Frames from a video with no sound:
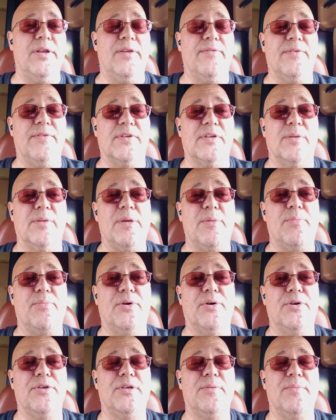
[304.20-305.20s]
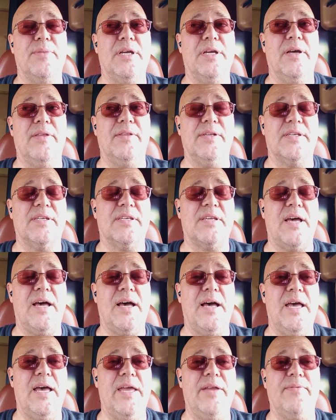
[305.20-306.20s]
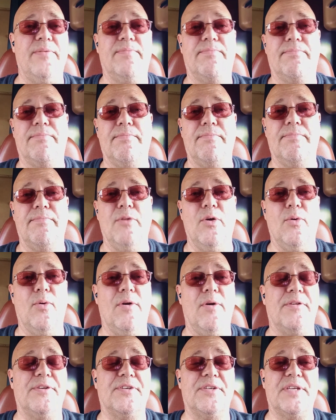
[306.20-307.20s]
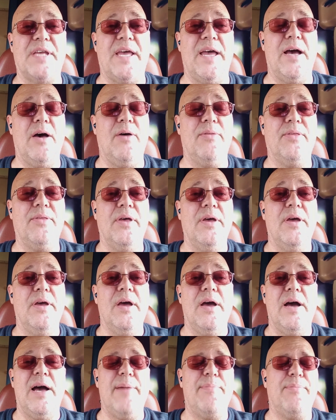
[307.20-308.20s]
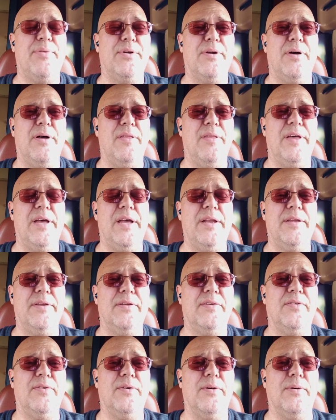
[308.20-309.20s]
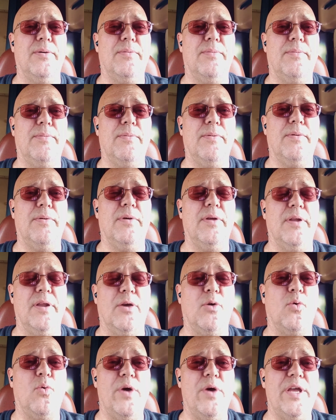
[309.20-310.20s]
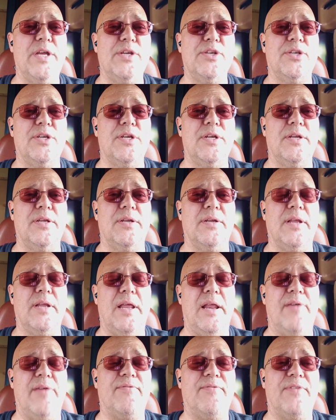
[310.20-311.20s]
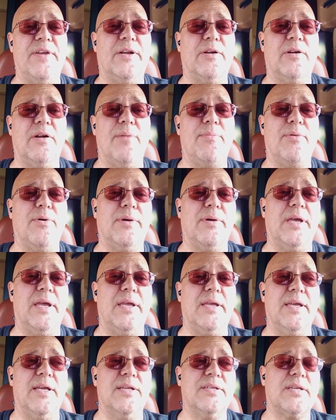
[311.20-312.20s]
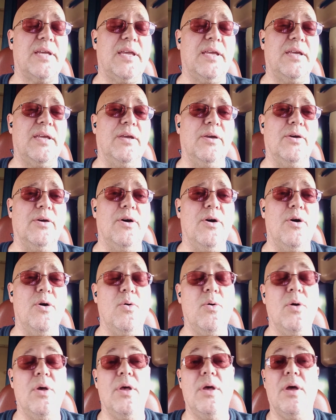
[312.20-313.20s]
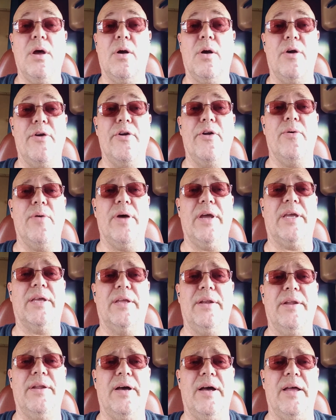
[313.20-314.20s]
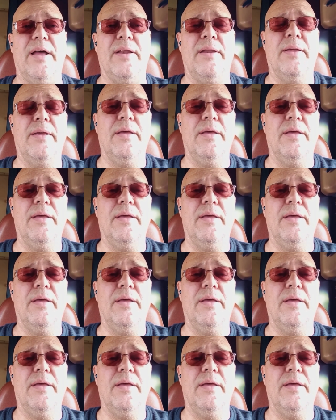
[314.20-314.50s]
if it's going to be pushing me on the side, north, south. I put all that into an equation and I figure up, okay, yes, I can go, or no, I cannot.